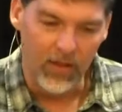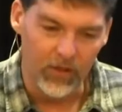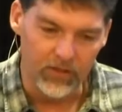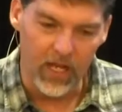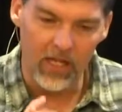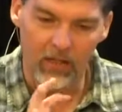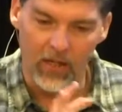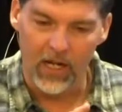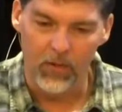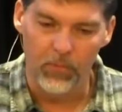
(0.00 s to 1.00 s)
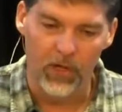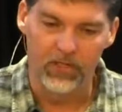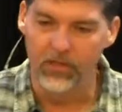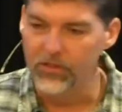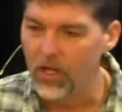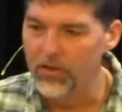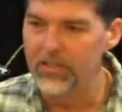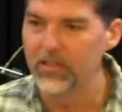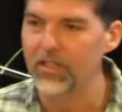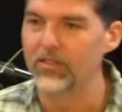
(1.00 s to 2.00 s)
and there's anger outbursts, and there's all
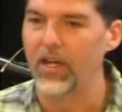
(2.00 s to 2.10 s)
these things